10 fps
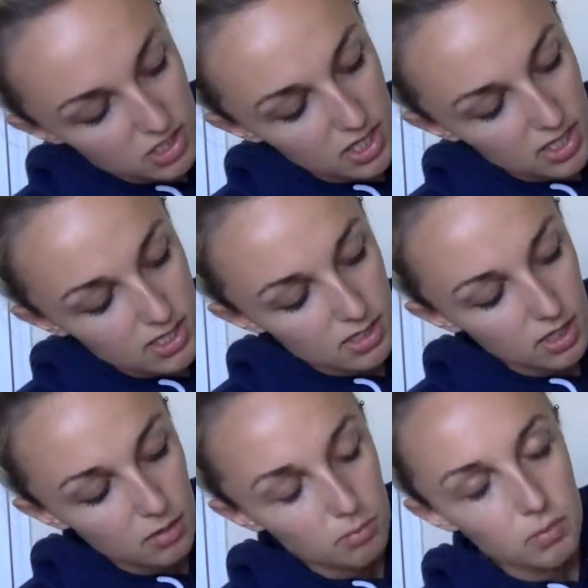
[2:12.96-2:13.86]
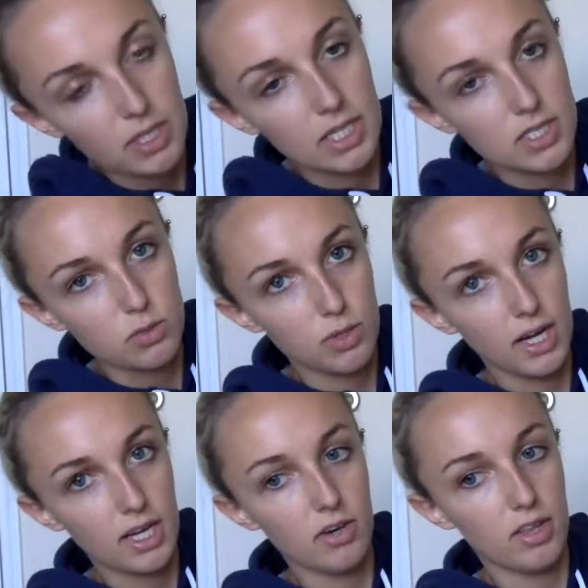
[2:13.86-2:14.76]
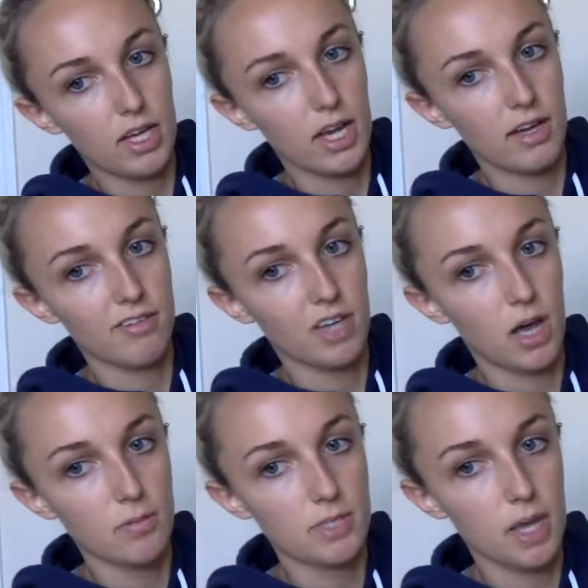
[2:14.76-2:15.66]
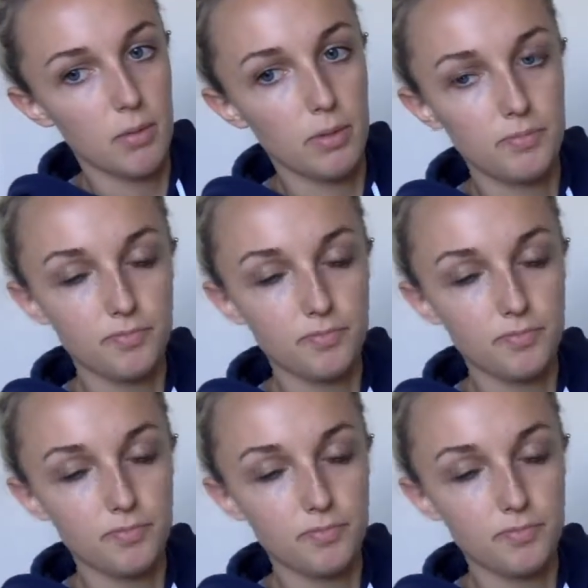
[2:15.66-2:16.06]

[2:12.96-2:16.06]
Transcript: this piece right here that kind of comes up.